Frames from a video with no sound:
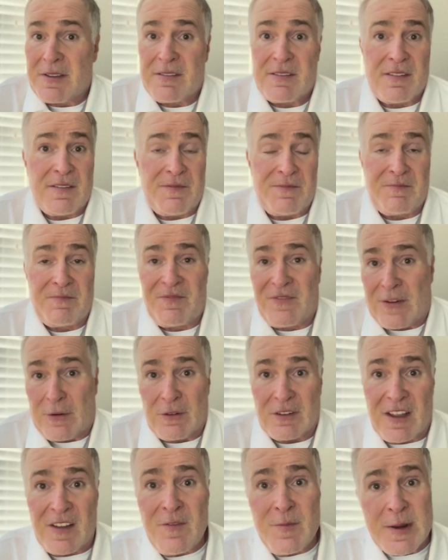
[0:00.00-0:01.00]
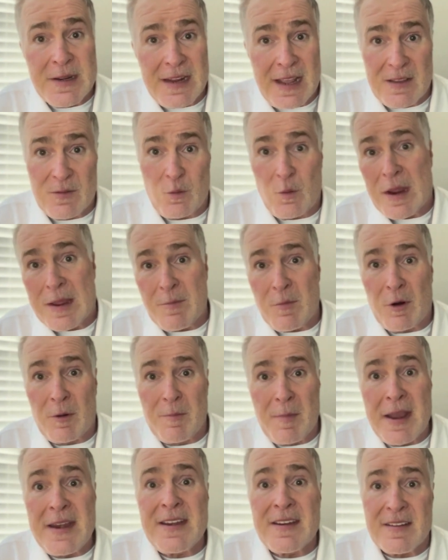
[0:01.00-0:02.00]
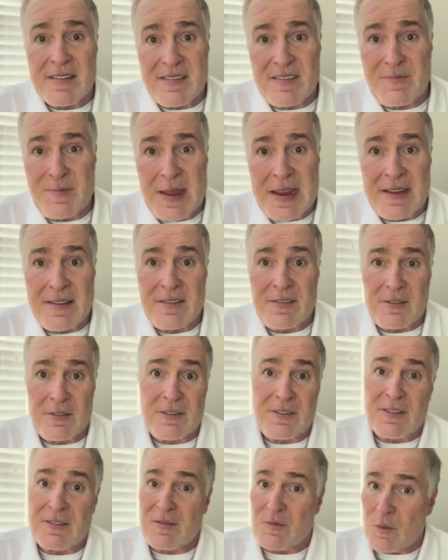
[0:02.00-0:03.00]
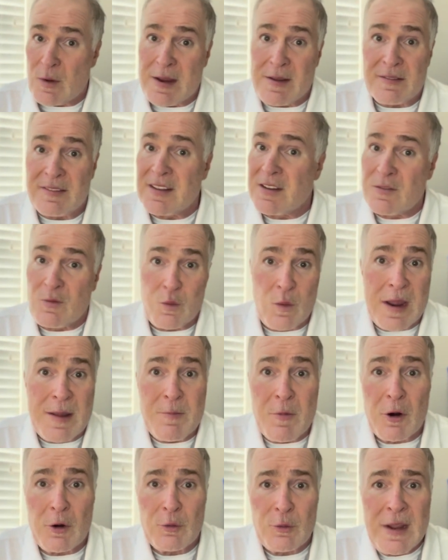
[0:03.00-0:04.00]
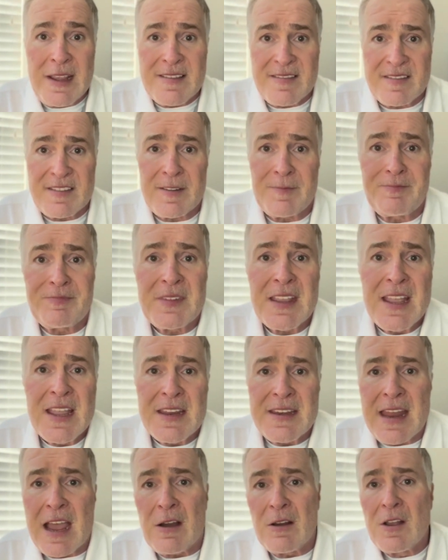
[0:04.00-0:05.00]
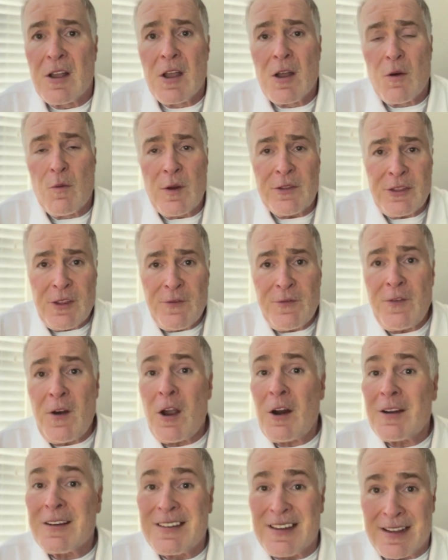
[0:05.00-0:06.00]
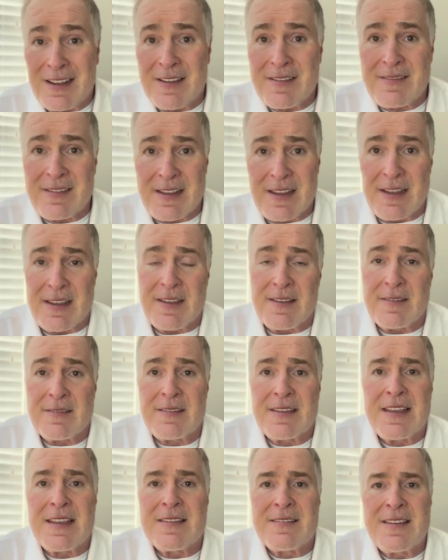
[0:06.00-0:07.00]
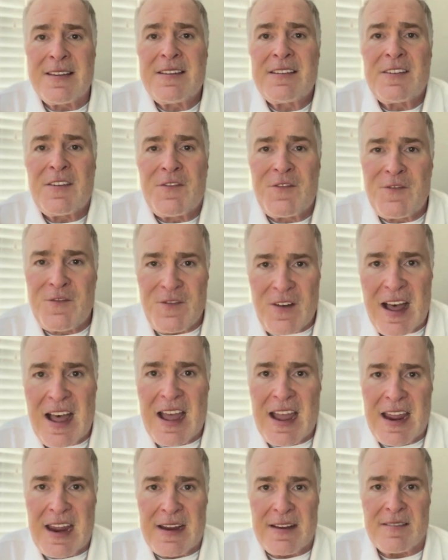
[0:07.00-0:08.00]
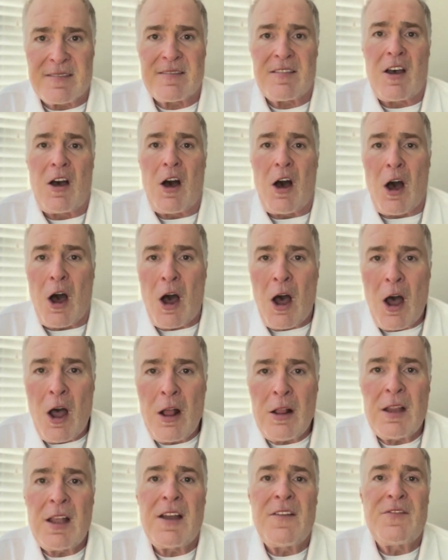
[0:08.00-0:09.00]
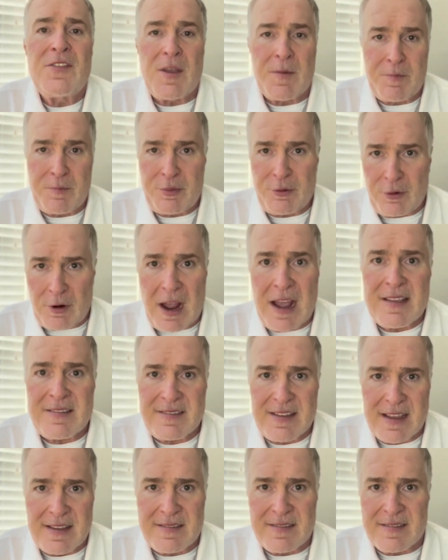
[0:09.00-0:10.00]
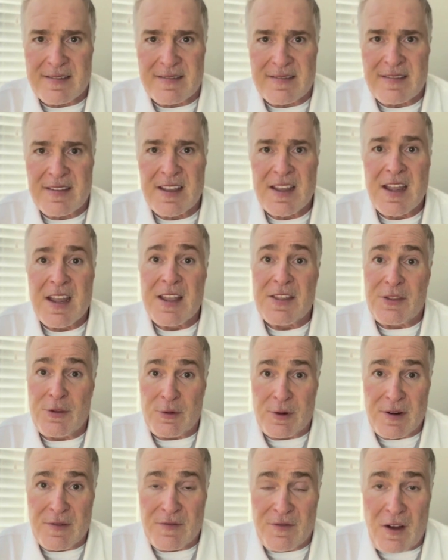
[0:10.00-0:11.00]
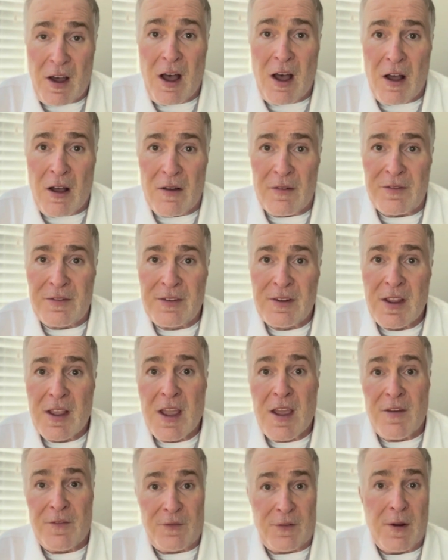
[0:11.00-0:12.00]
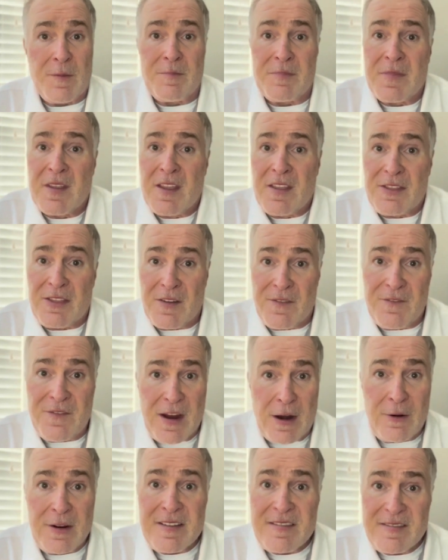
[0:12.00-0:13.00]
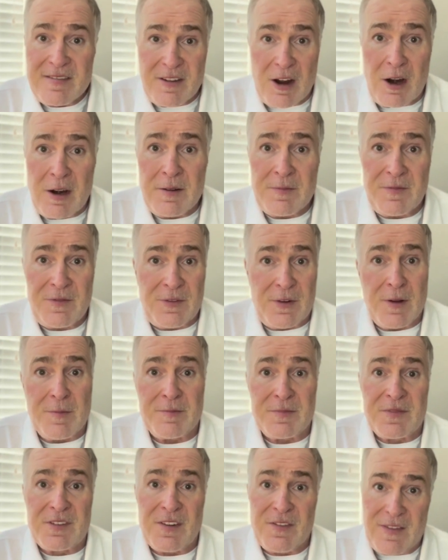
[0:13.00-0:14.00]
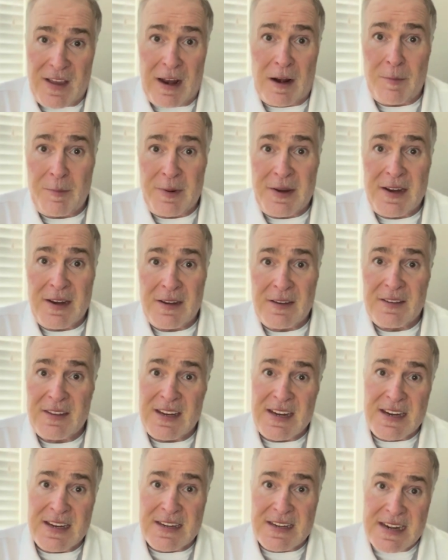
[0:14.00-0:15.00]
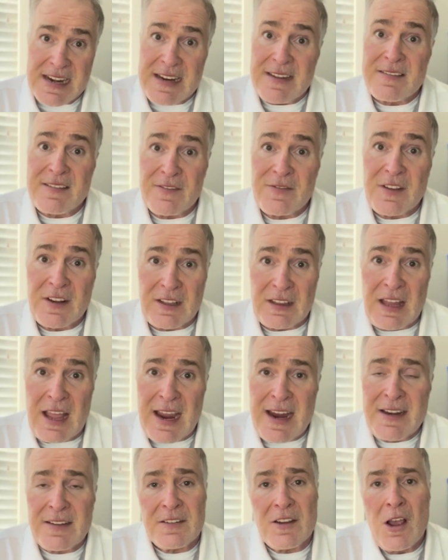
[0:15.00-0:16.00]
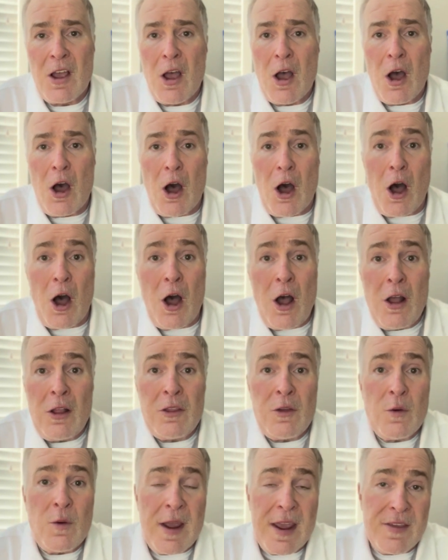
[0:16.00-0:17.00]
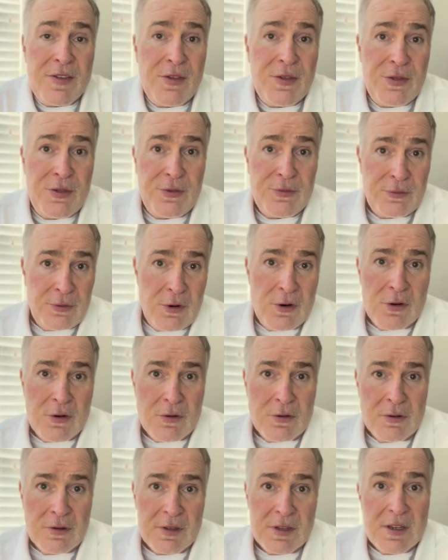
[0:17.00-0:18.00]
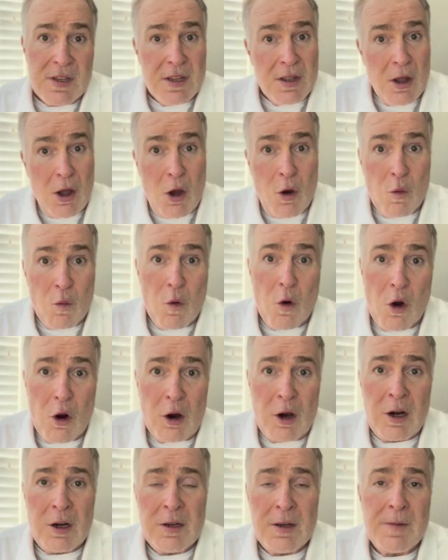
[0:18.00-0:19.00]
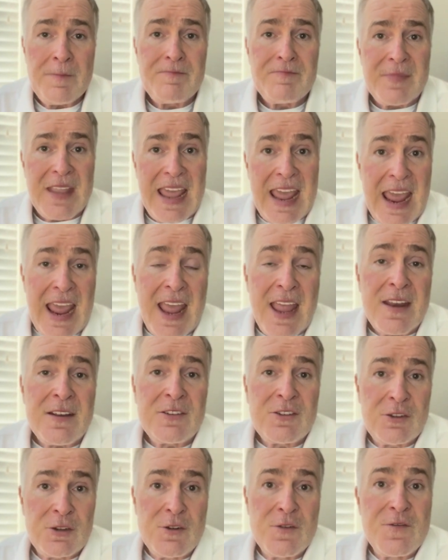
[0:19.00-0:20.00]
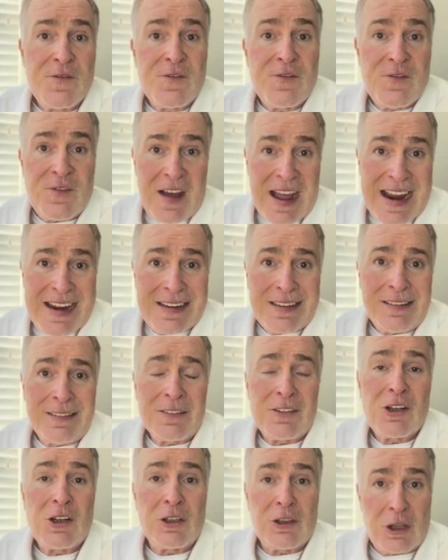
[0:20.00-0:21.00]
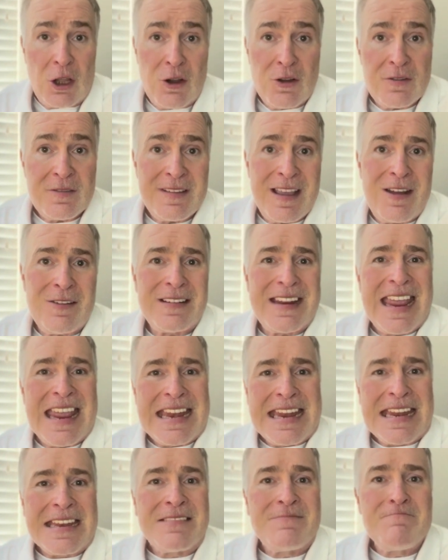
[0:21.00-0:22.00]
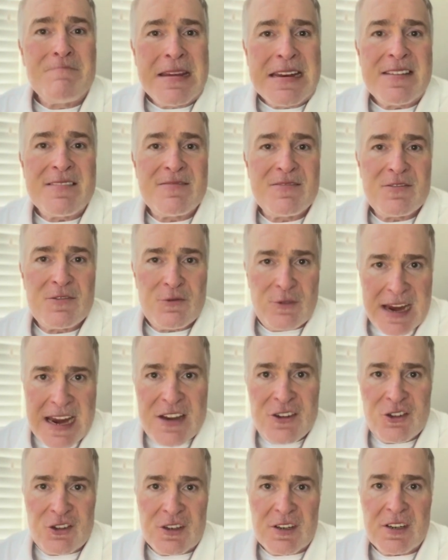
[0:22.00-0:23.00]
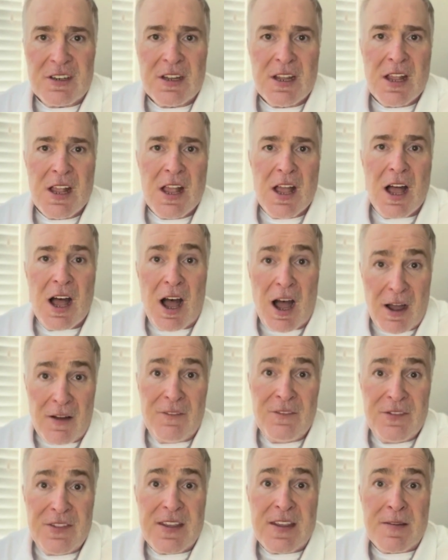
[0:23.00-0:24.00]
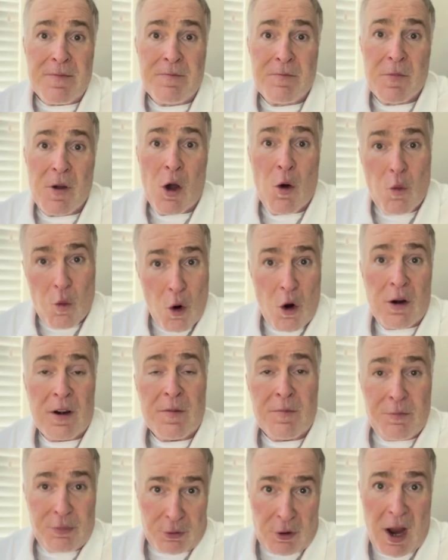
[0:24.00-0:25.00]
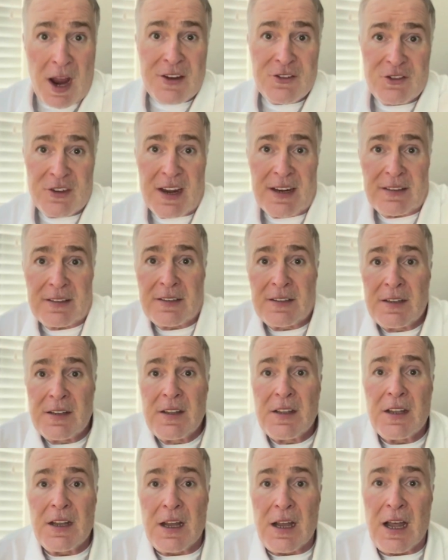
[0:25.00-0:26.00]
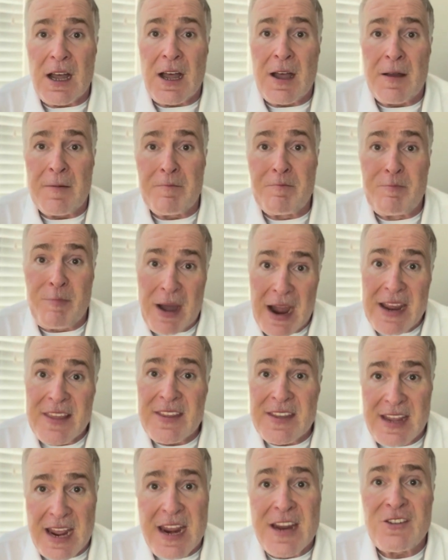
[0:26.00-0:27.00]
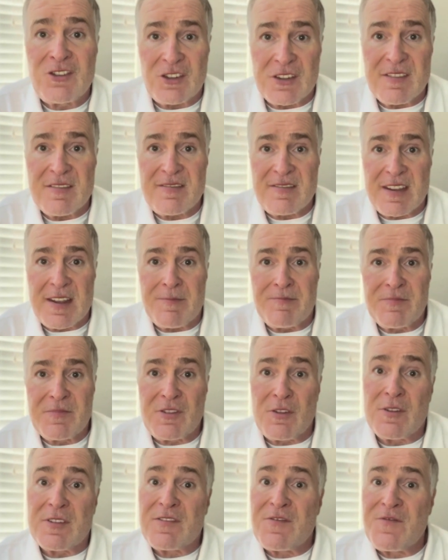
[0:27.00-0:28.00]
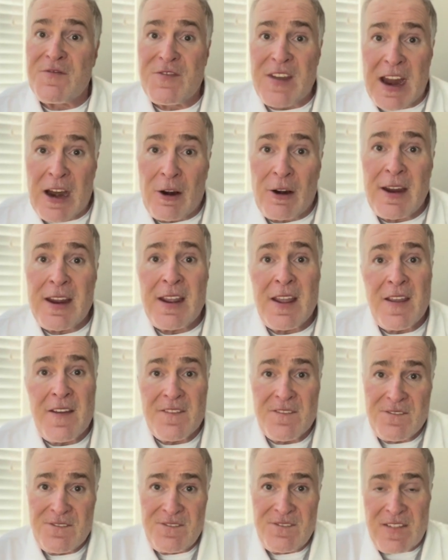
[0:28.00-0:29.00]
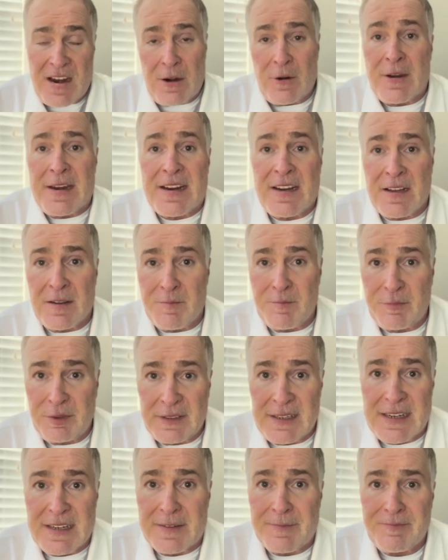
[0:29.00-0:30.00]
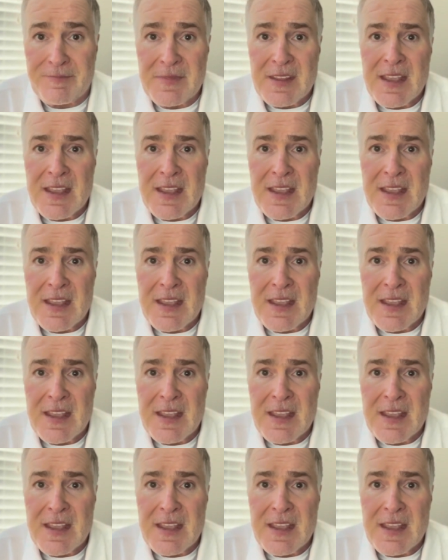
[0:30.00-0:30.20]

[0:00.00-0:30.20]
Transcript: the federal government has way more money to spend, so there's way more risk. Now, what the FAR does is it defines all of the processes that are involved from the very start, from developing the needs of the client, all the way through award and to final closeout and administration of the awarded project by the agency. So it's very, very complete.